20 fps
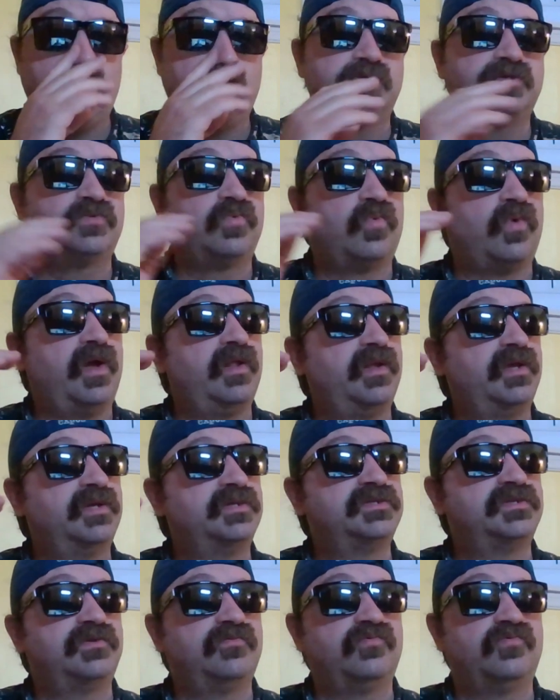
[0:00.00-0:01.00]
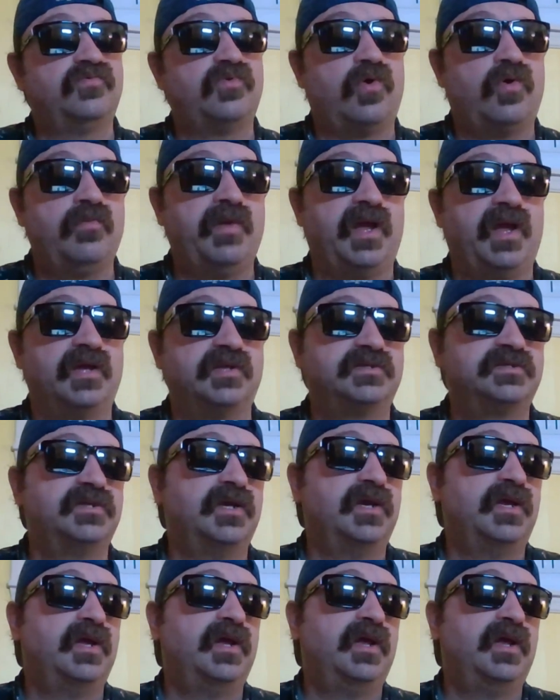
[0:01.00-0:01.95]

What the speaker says: as well as the romance,